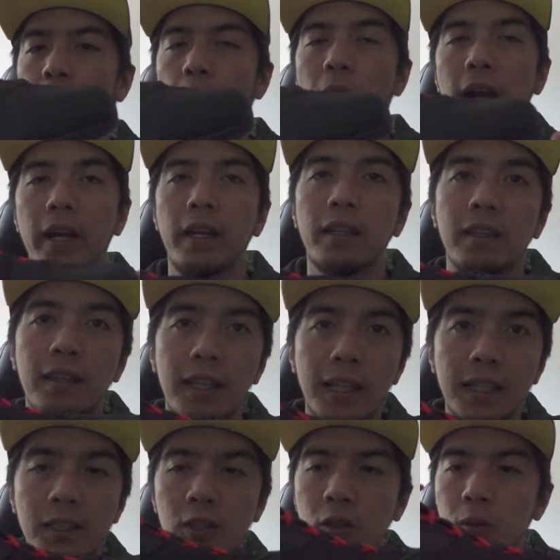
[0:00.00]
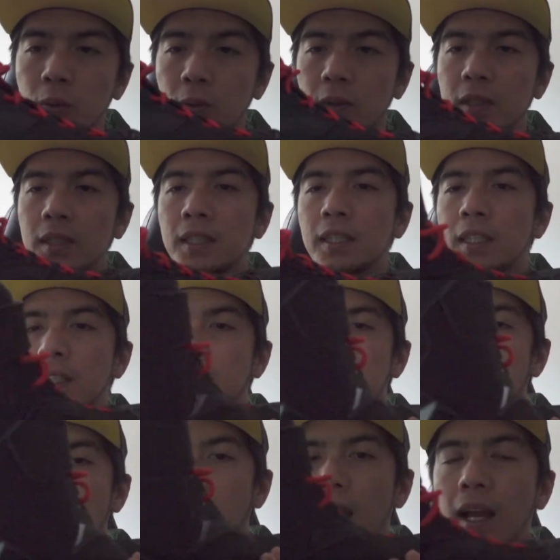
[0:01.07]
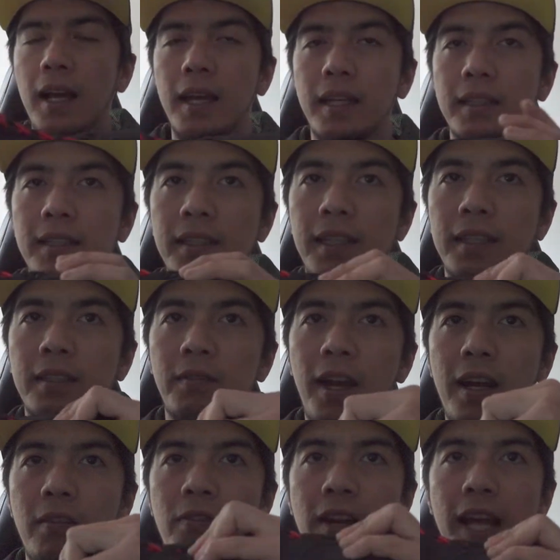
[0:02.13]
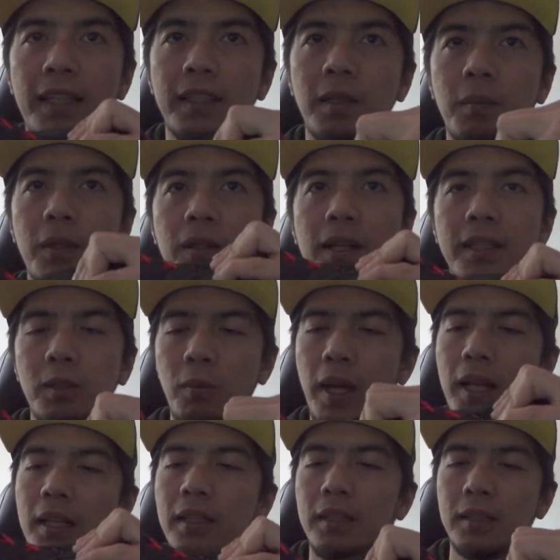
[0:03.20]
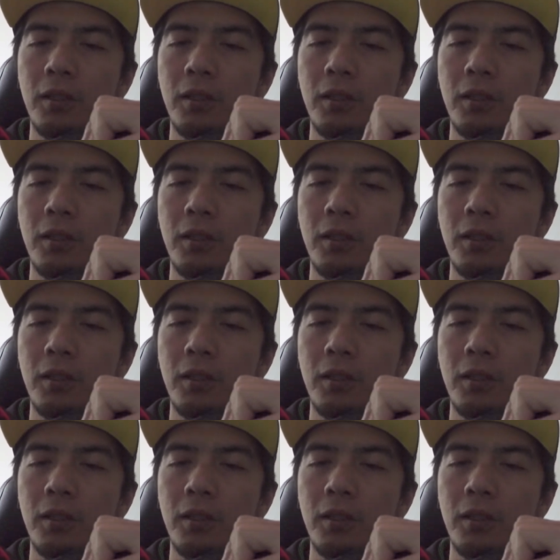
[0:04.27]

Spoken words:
wearing these shoes, because it's very flexible as well.